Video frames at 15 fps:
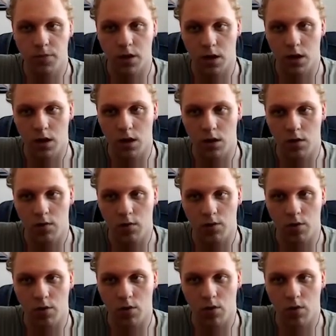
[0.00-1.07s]

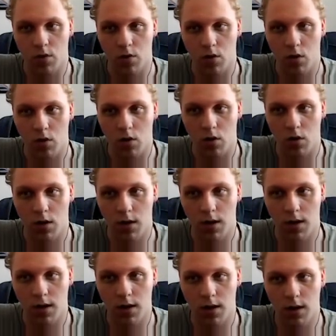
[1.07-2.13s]
we're going to call
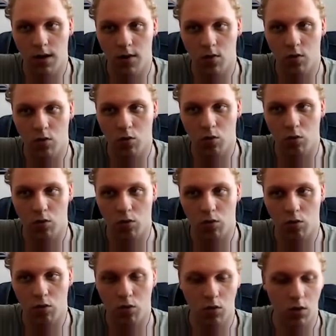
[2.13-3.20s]
it
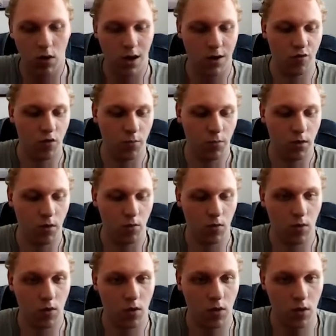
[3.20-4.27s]
attribute.